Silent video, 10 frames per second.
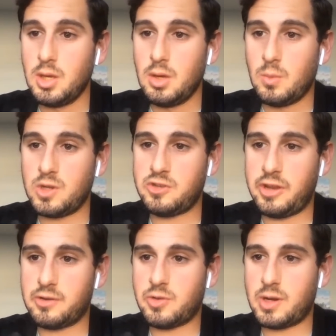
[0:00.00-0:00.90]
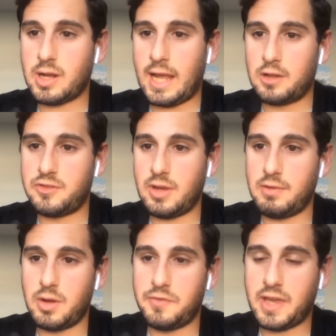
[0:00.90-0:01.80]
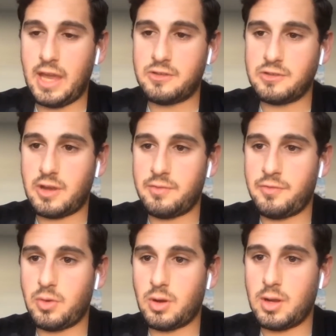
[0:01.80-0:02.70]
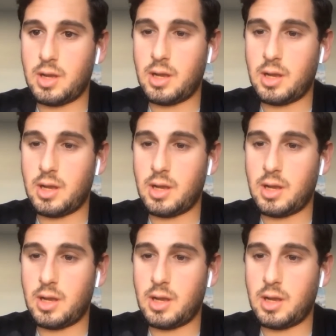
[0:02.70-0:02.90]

What Twitter accounts do you have notifications on for?